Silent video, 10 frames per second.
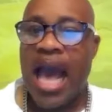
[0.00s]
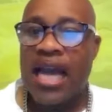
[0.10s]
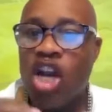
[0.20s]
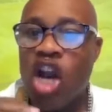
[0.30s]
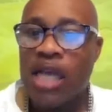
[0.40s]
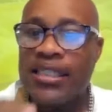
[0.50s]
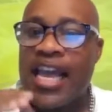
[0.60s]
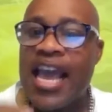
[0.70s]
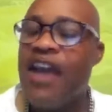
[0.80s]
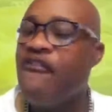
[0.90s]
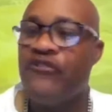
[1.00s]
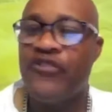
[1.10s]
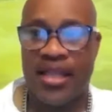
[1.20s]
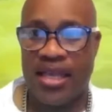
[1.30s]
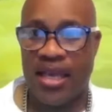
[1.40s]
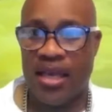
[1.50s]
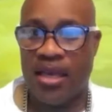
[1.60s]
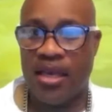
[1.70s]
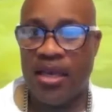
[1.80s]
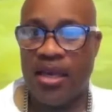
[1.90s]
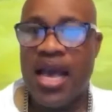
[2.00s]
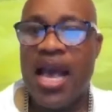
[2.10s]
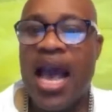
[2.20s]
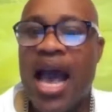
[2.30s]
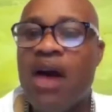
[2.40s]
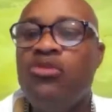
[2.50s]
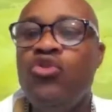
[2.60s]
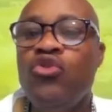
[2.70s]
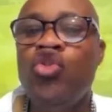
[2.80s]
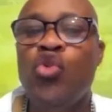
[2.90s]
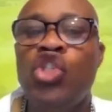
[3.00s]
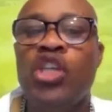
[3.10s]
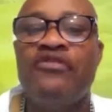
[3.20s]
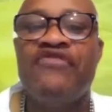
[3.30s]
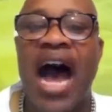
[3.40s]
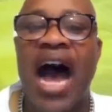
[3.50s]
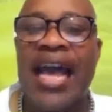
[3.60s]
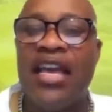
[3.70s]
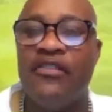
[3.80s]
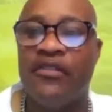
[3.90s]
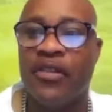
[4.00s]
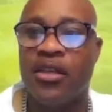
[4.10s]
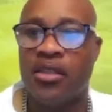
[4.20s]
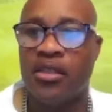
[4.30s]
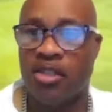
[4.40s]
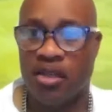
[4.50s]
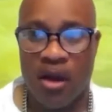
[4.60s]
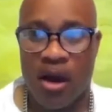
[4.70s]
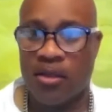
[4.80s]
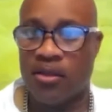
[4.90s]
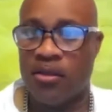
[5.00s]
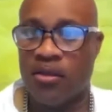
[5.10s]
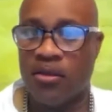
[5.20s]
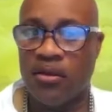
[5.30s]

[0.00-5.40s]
and lost everything. How do you survive such loss?